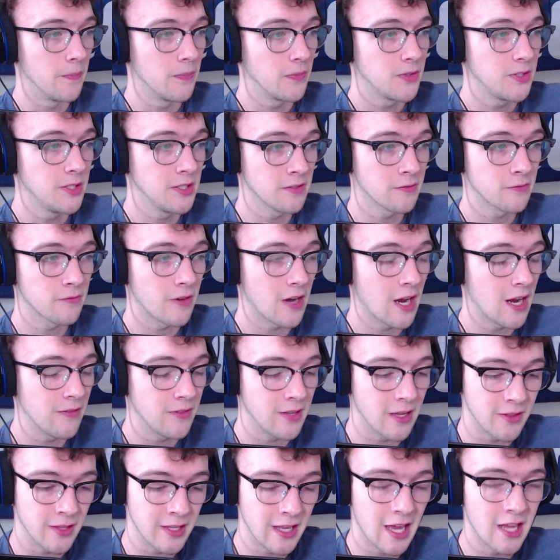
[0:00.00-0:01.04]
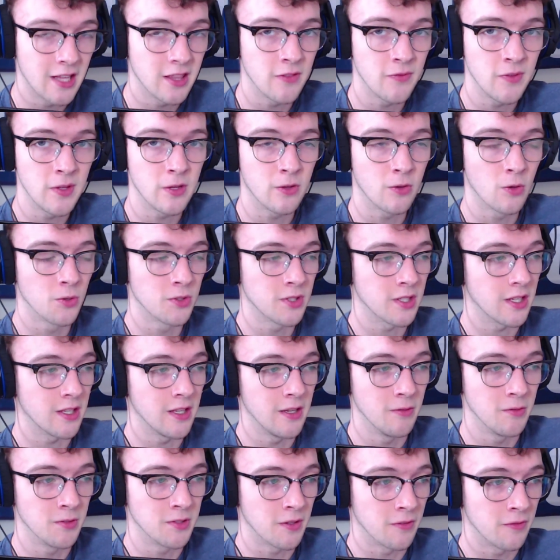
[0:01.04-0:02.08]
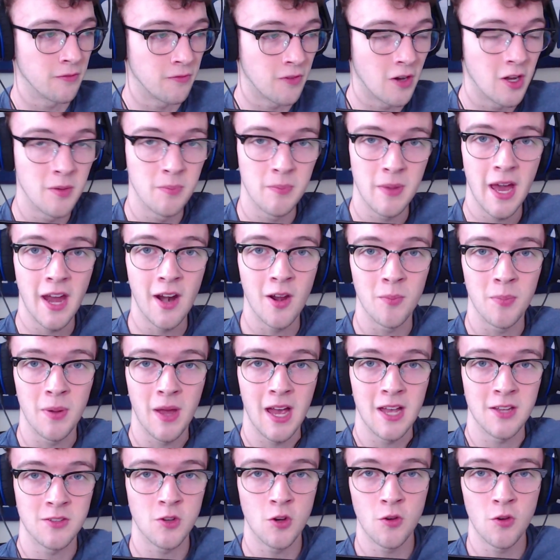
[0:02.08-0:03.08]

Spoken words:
season 5, yeah, they added the vehicles. It was a fun battle pass.